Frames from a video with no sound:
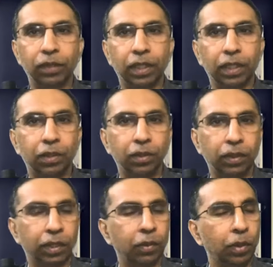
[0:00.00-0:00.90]
A,
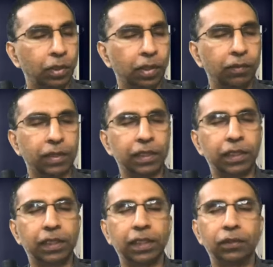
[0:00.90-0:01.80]
a good conversation